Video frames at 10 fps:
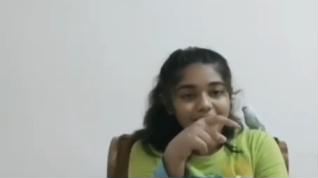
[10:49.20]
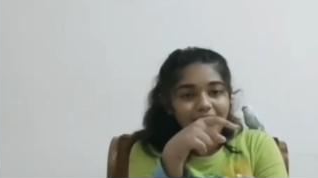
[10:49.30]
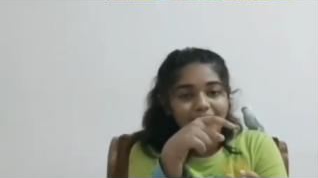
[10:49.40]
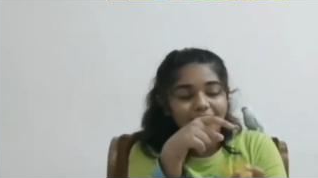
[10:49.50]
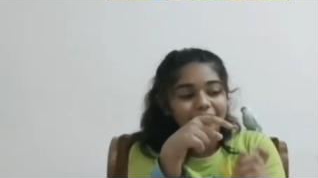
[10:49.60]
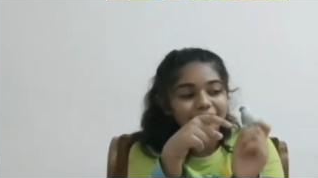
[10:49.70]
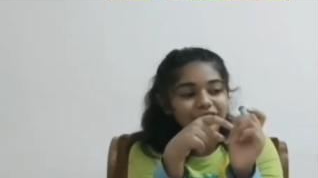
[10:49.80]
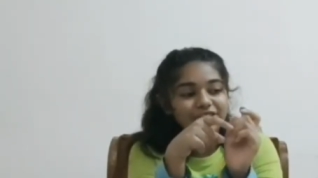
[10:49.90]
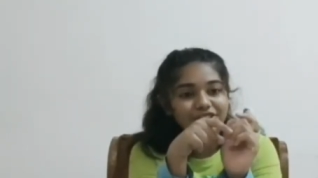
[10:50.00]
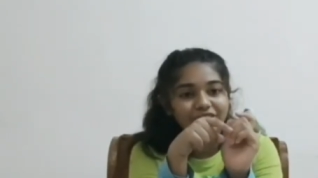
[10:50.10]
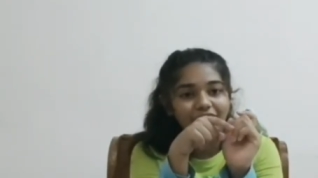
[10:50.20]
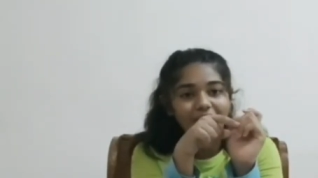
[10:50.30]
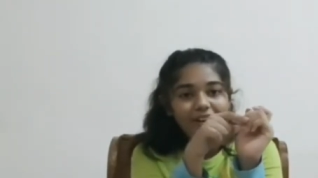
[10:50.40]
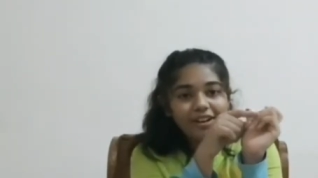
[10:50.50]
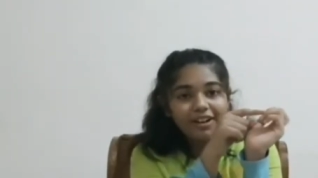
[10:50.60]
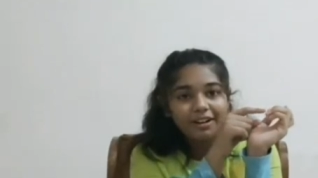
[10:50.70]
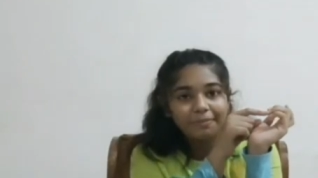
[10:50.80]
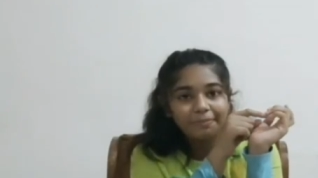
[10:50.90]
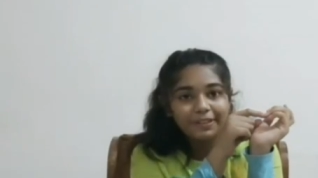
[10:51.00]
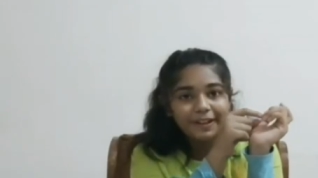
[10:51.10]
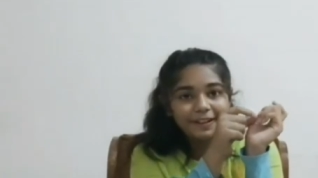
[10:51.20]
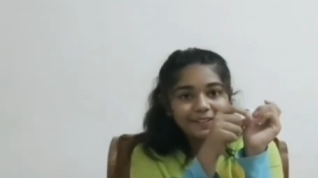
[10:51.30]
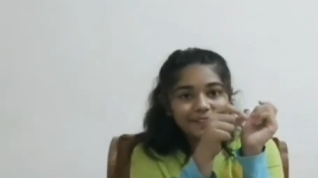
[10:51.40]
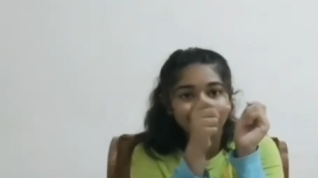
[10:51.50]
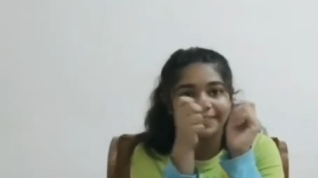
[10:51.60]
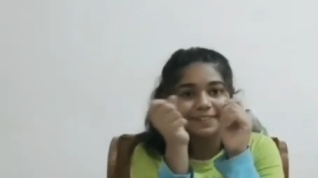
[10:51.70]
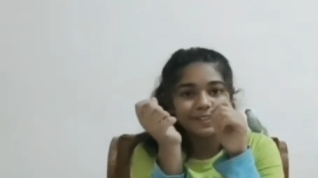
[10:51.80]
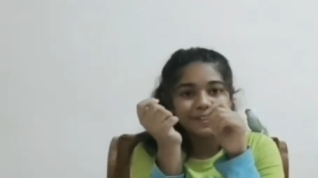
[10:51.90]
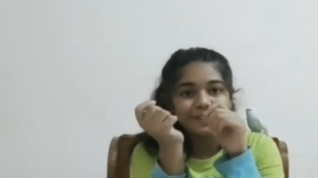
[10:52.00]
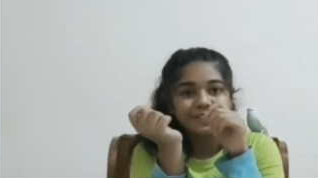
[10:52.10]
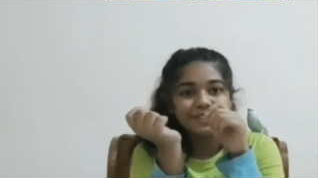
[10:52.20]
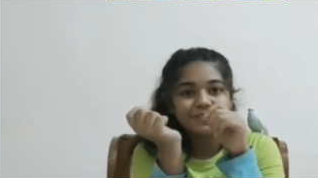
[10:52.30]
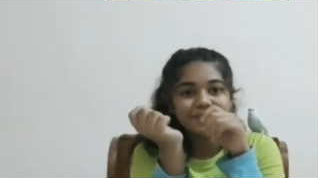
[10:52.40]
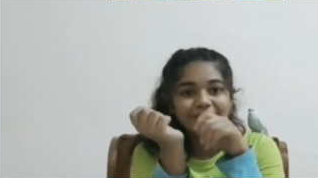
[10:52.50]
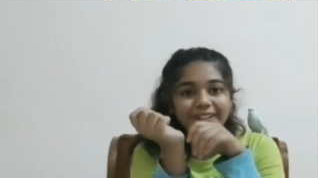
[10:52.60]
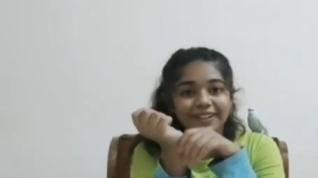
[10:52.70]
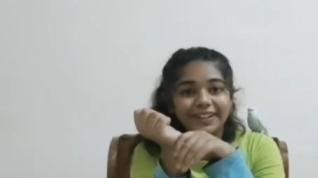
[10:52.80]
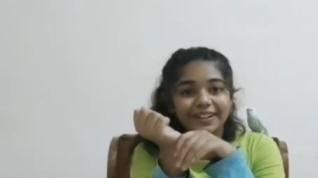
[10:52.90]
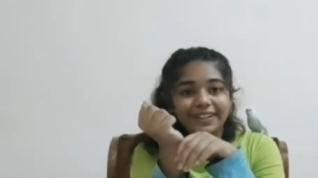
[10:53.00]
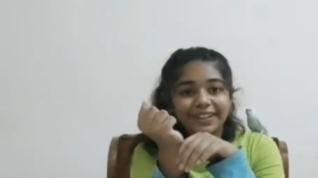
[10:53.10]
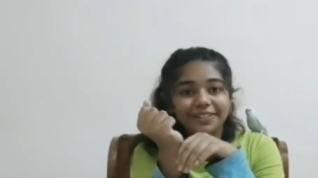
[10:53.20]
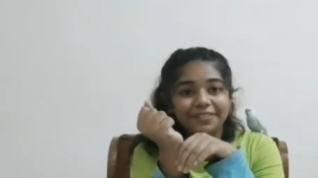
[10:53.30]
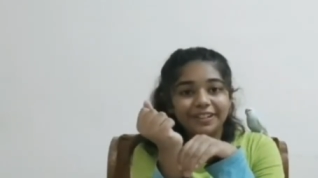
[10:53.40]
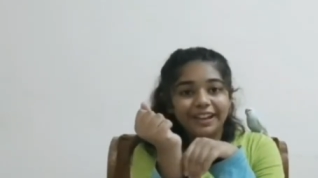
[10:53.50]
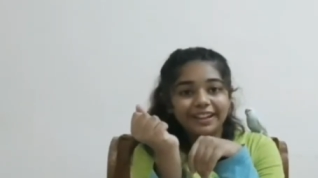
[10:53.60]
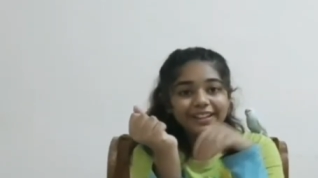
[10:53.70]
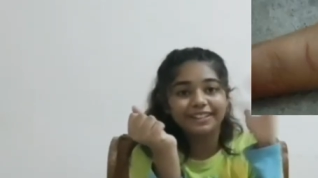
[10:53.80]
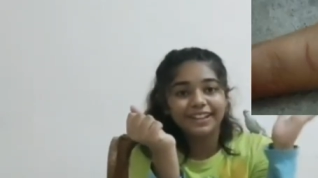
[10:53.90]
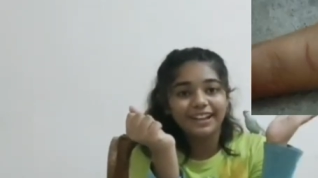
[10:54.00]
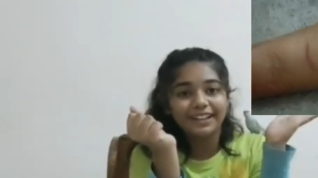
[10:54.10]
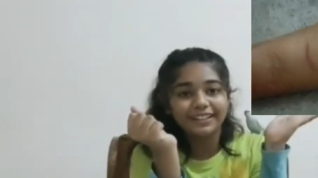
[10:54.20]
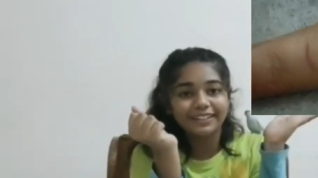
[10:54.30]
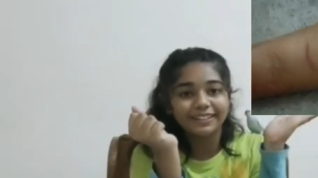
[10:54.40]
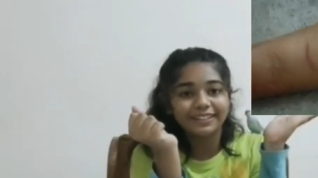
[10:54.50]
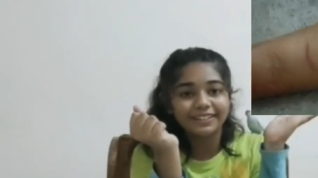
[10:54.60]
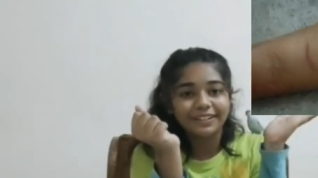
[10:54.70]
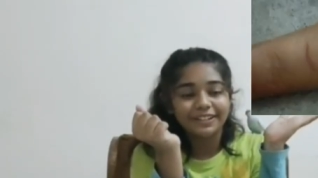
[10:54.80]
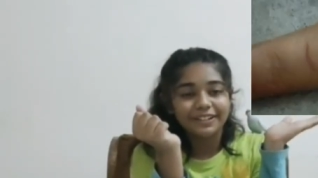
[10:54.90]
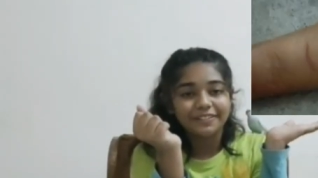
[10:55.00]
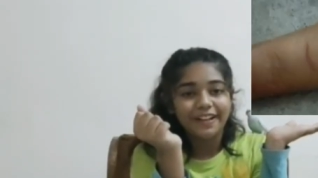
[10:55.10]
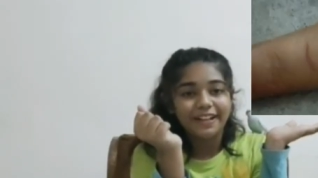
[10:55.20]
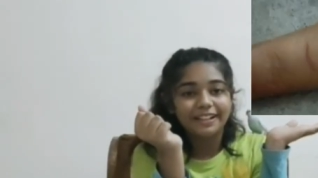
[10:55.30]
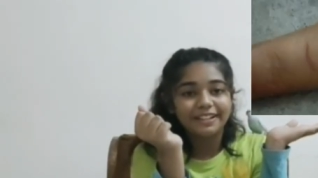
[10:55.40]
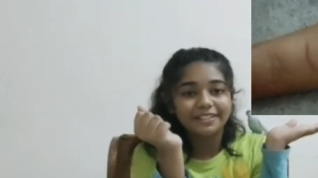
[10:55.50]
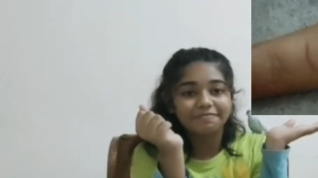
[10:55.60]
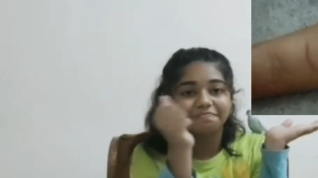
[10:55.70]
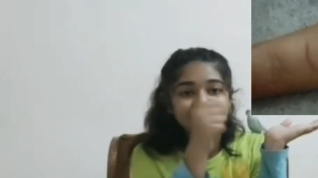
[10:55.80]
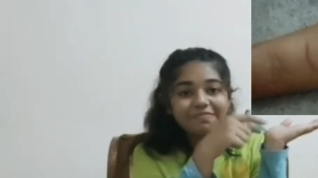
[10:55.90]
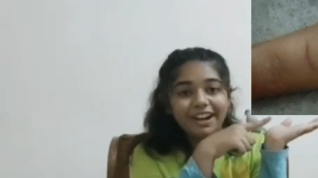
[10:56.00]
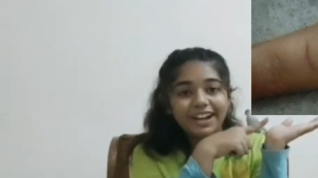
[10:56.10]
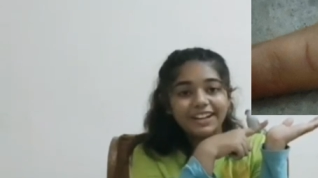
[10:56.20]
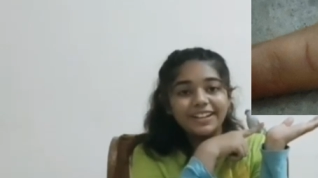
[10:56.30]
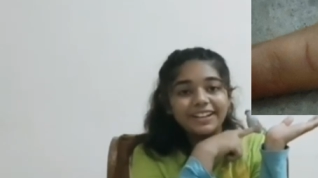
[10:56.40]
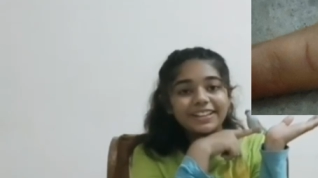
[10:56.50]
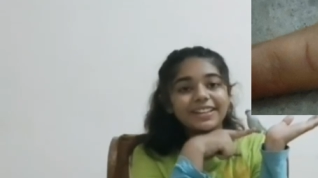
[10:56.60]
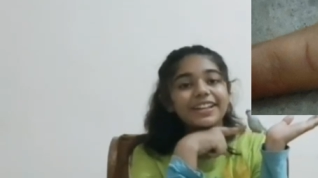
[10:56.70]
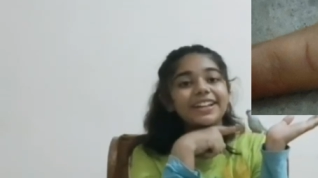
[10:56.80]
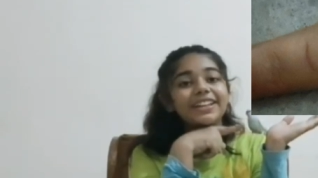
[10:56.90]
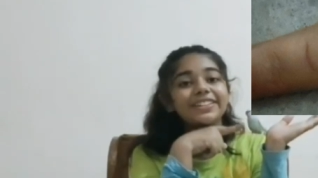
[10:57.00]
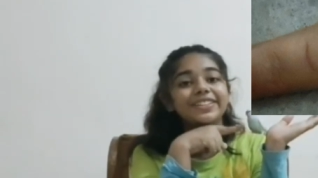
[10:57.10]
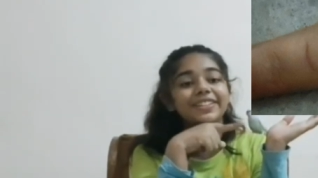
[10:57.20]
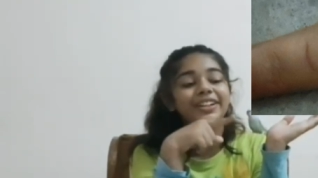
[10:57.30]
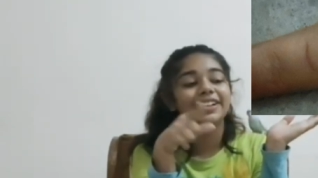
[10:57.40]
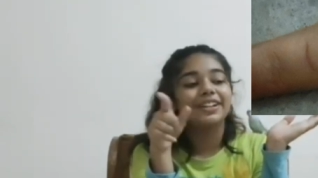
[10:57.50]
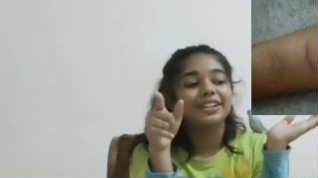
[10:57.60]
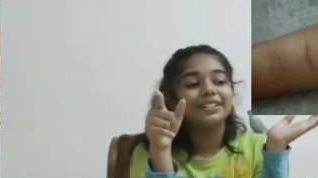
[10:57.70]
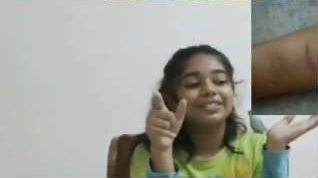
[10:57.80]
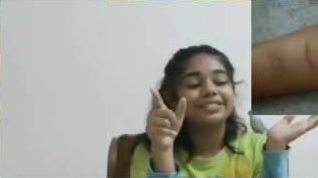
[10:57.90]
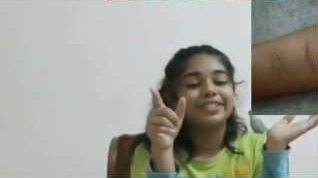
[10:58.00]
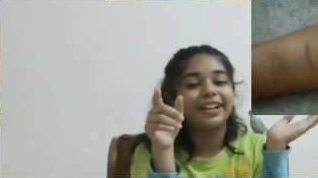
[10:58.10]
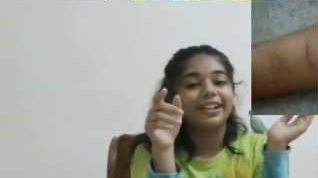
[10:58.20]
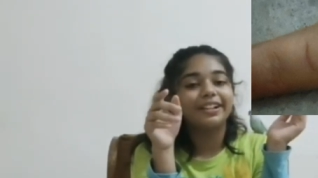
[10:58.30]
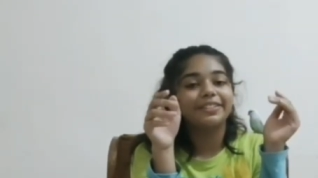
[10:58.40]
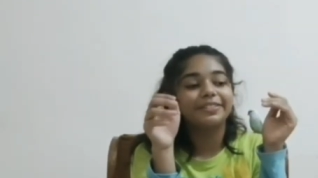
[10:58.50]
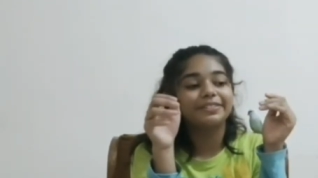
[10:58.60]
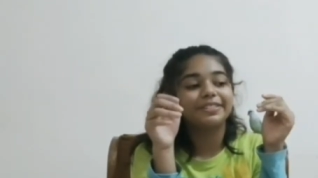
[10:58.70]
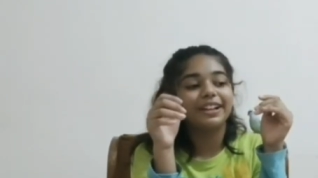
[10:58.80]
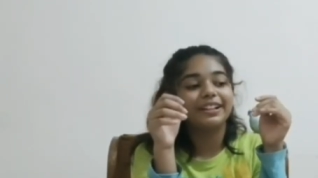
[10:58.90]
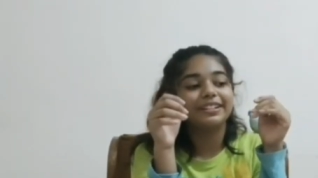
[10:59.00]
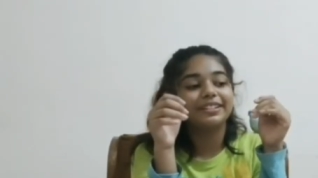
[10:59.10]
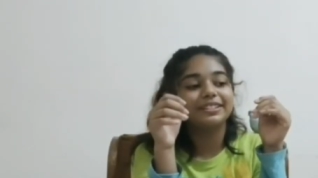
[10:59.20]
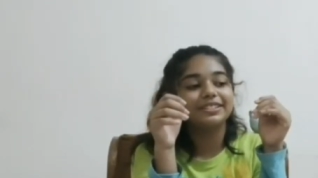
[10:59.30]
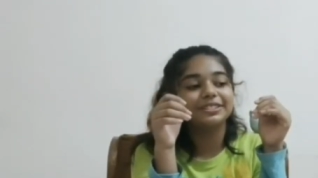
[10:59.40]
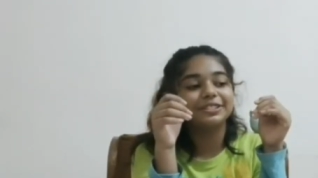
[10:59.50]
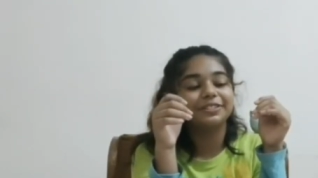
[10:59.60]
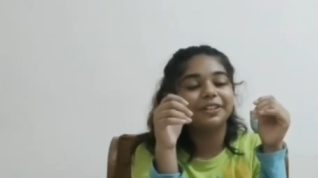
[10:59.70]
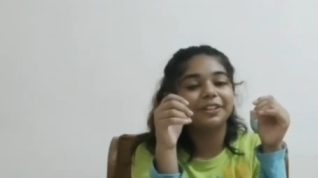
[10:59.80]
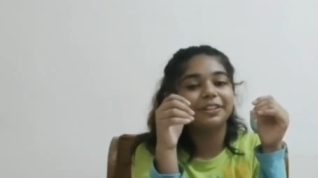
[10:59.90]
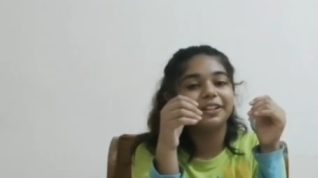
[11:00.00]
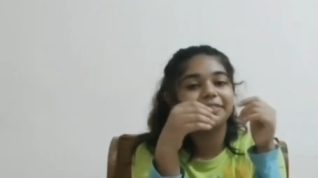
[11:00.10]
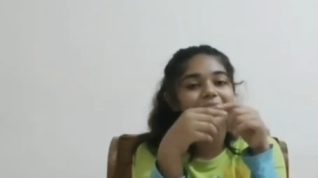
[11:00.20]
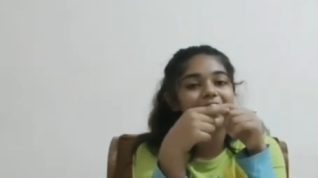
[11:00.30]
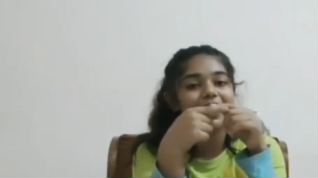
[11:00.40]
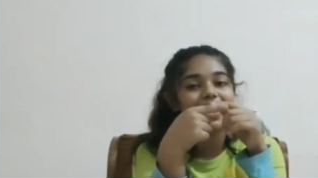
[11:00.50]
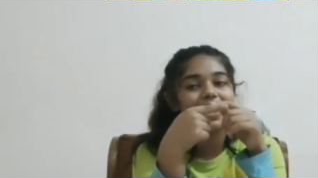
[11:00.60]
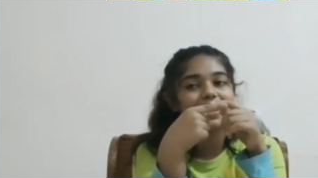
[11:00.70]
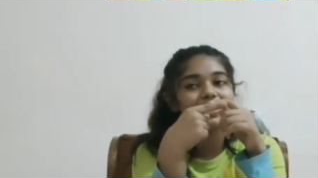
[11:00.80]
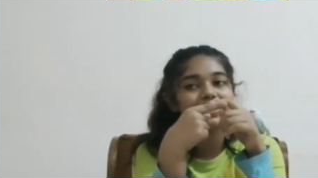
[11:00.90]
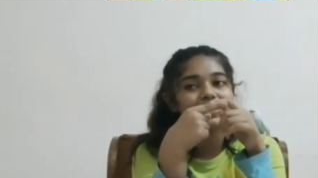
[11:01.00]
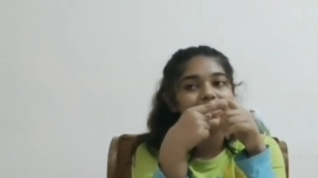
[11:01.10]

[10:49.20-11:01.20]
have sharp nails, which will hurt you like this. Well, Barry did this, well, when she was in my hand,